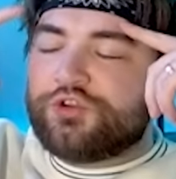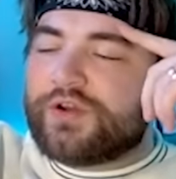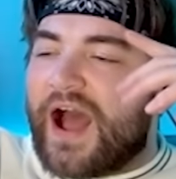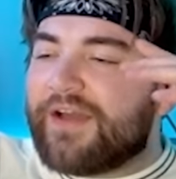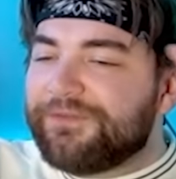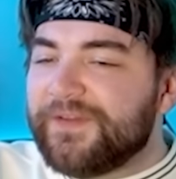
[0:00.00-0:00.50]
Dude,
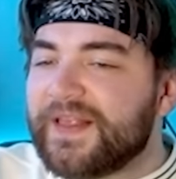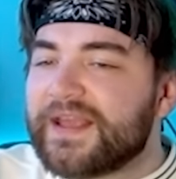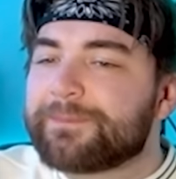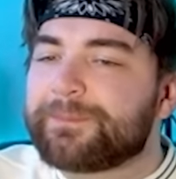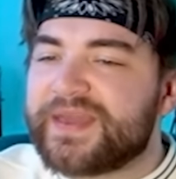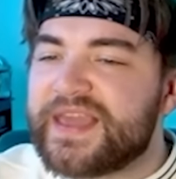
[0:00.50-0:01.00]
I feel
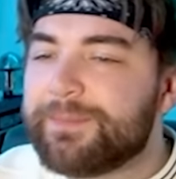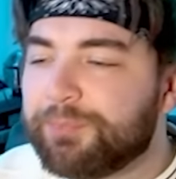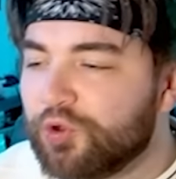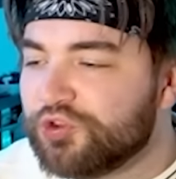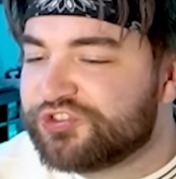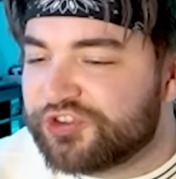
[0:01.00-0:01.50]
like
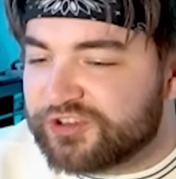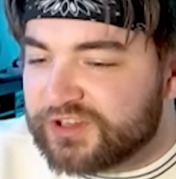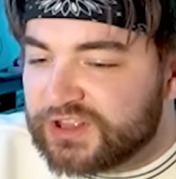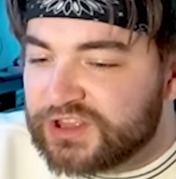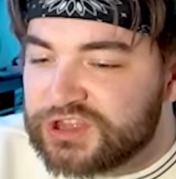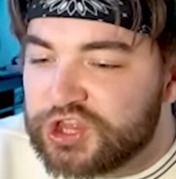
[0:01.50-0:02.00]
people just
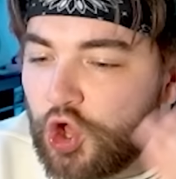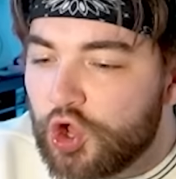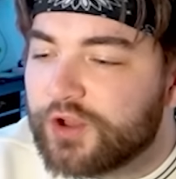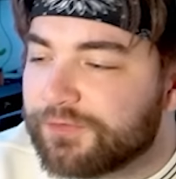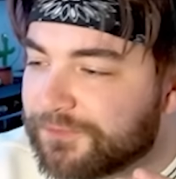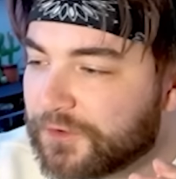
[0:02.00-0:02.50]

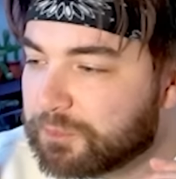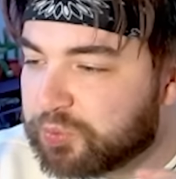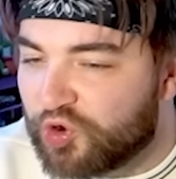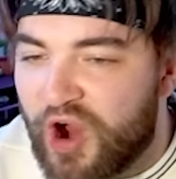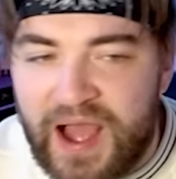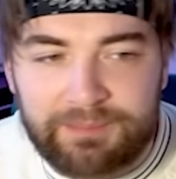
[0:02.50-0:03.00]
look for
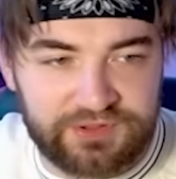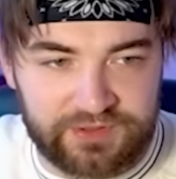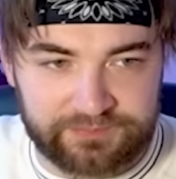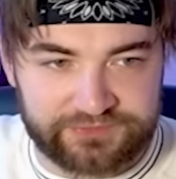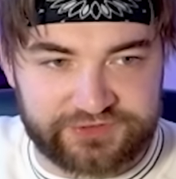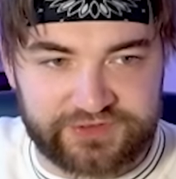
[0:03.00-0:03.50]

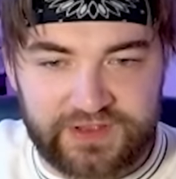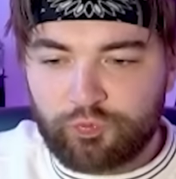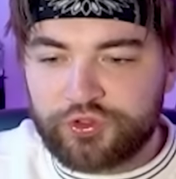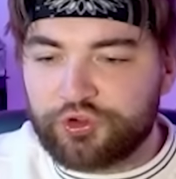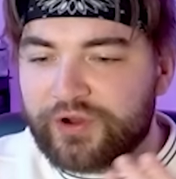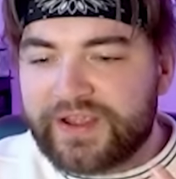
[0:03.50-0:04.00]
problems
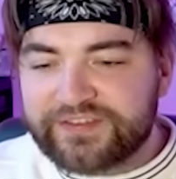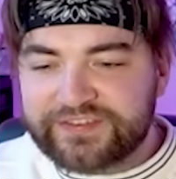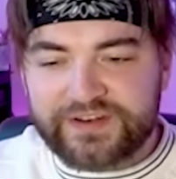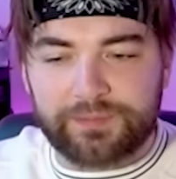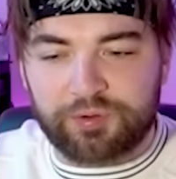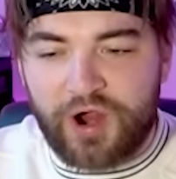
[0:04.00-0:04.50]
when there
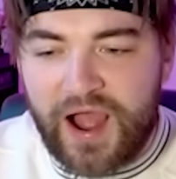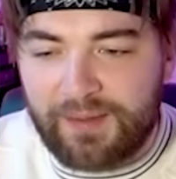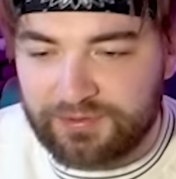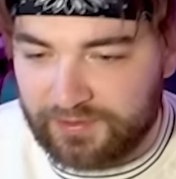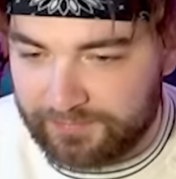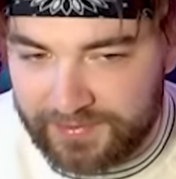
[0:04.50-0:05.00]
isn't a
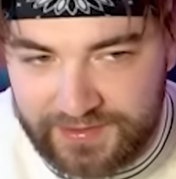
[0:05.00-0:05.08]
problem.